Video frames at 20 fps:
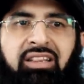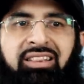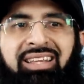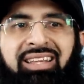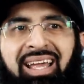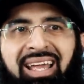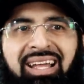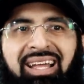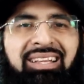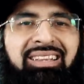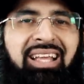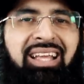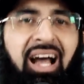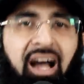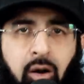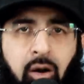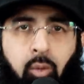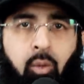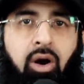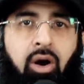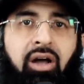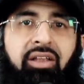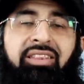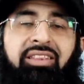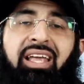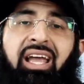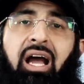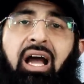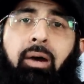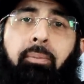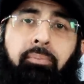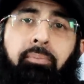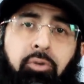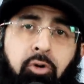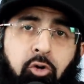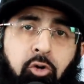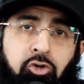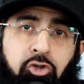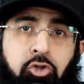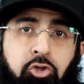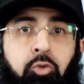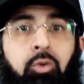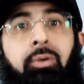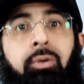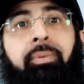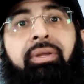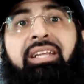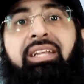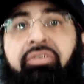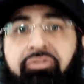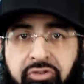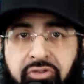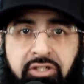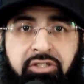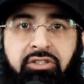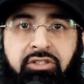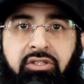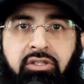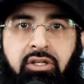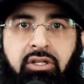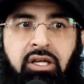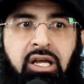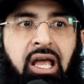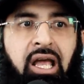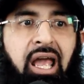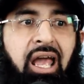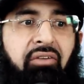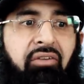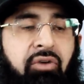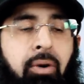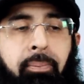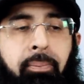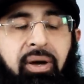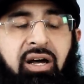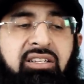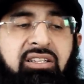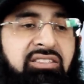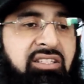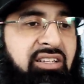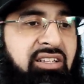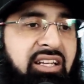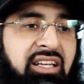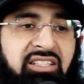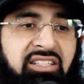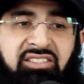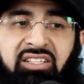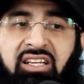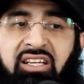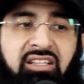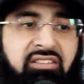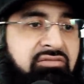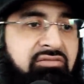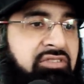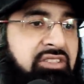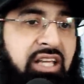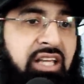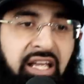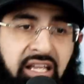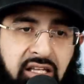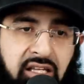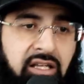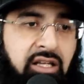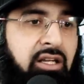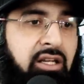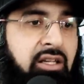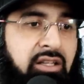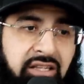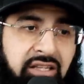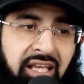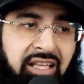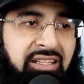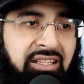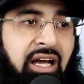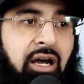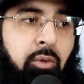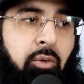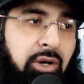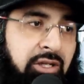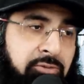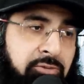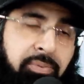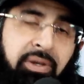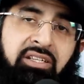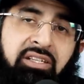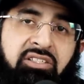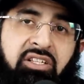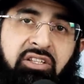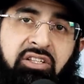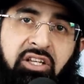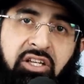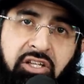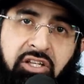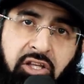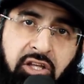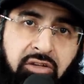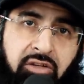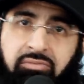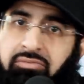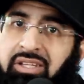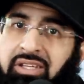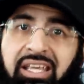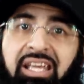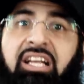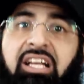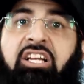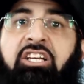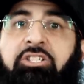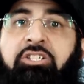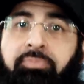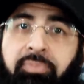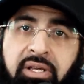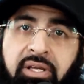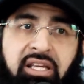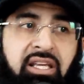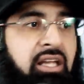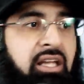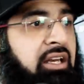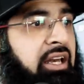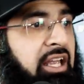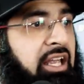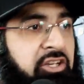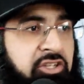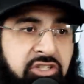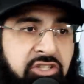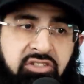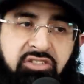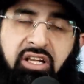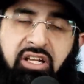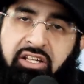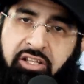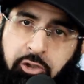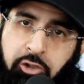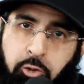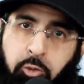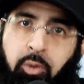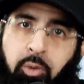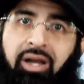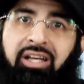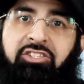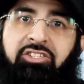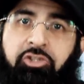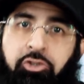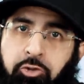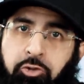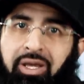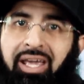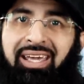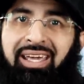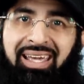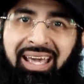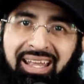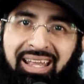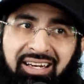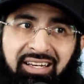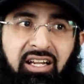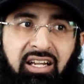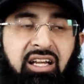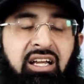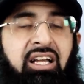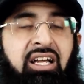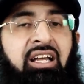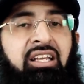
their dawah, their approach will be different. If a person is in, say, their dawah is based in the, the English speaking nations like US, UK, Canada,